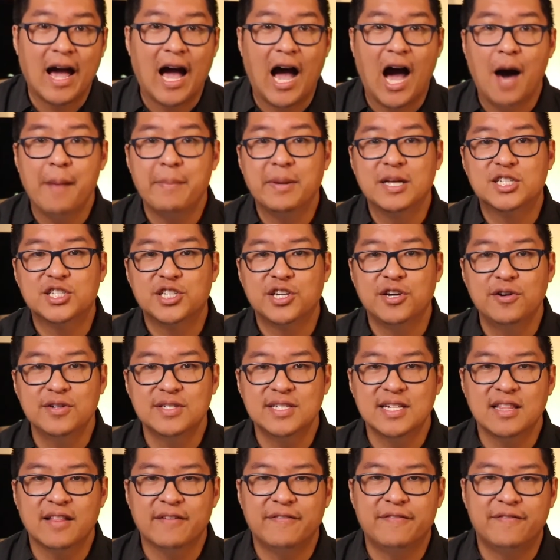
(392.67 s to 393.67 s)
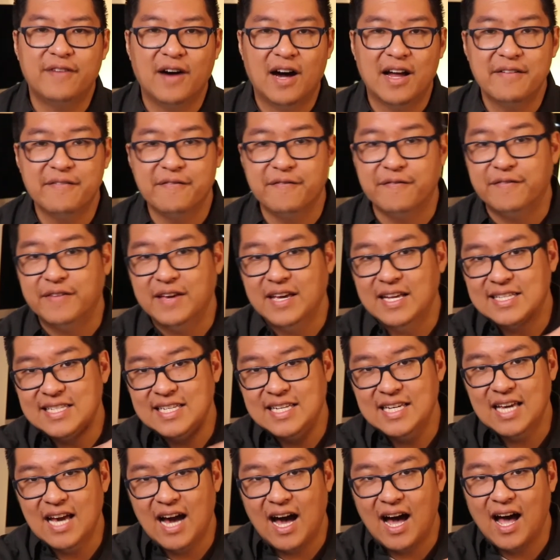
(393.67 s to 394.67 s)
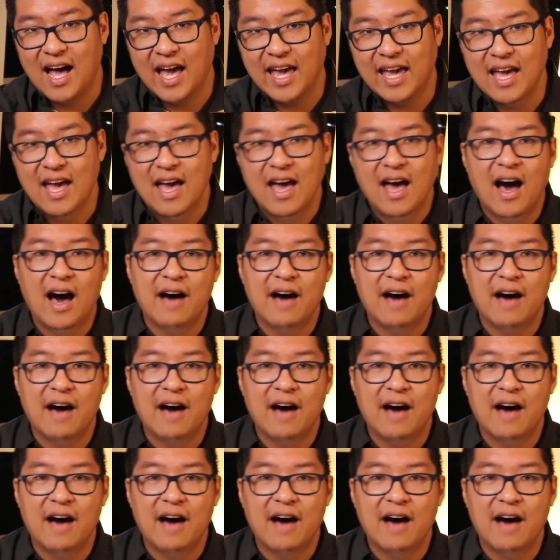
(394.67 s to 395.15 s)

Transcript: I'll be choosing the fund VTI,